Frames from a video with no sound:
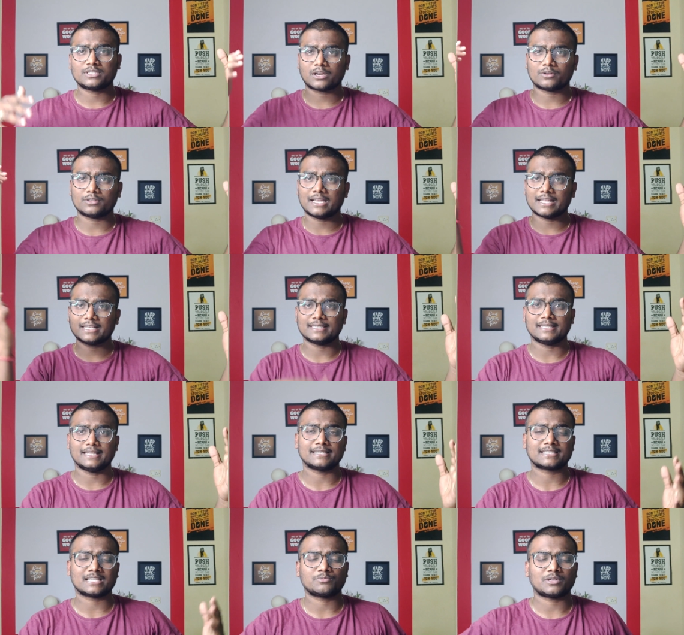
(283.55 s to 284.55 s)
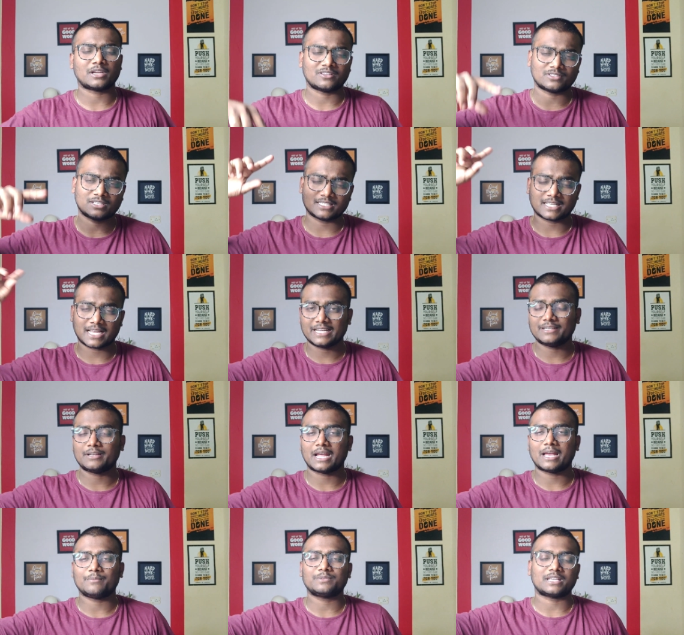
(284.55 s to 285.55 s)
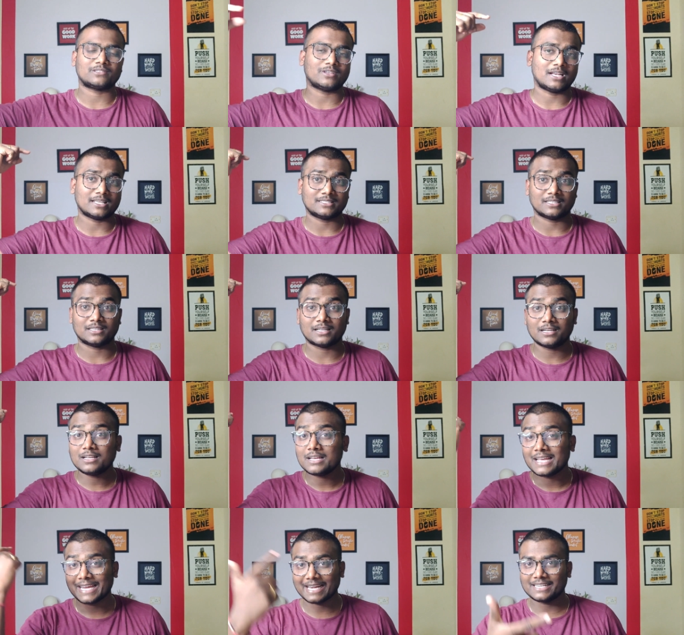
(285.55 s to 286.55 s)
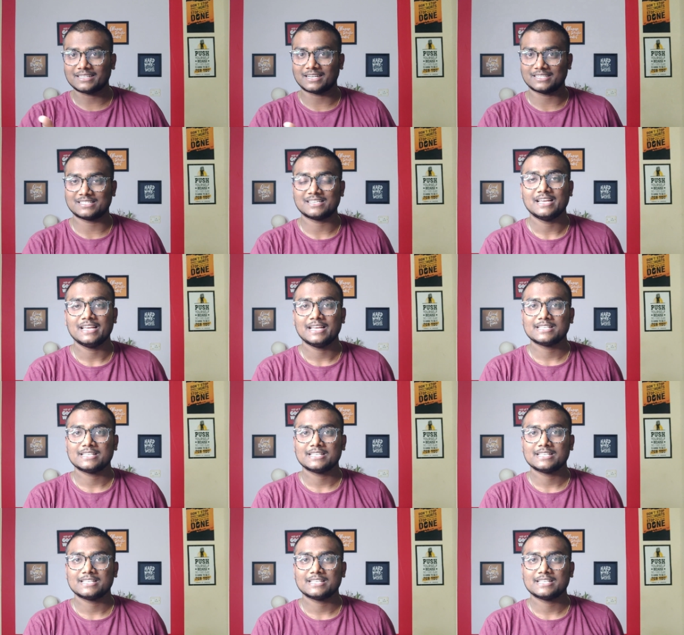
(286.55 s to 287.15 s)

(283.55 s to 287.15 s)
check out the links in the description as well as iTabs as well as in the end cards.